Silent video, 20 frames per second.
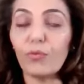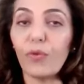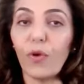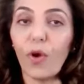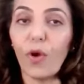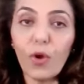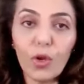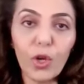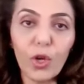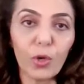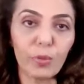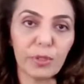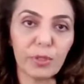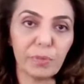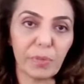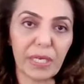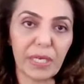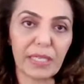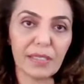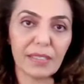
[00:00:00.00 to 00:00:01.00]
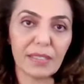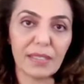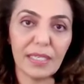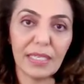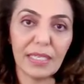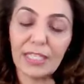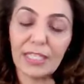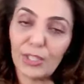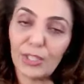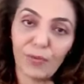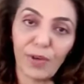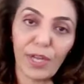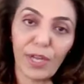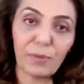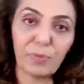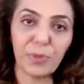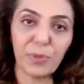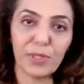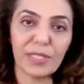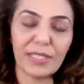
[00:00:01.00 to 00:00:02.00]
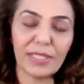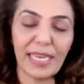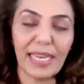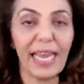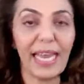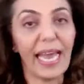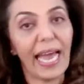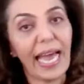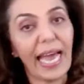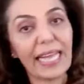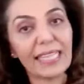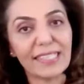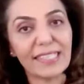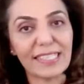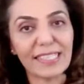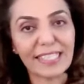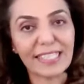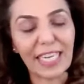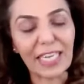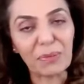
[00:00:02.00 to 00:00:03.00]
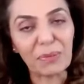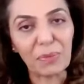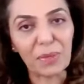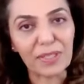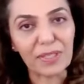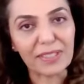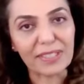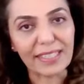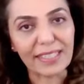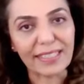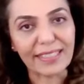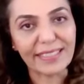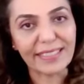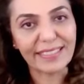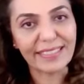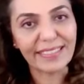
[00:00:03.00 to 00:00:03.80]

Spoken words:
for global peace, development, and sustainability.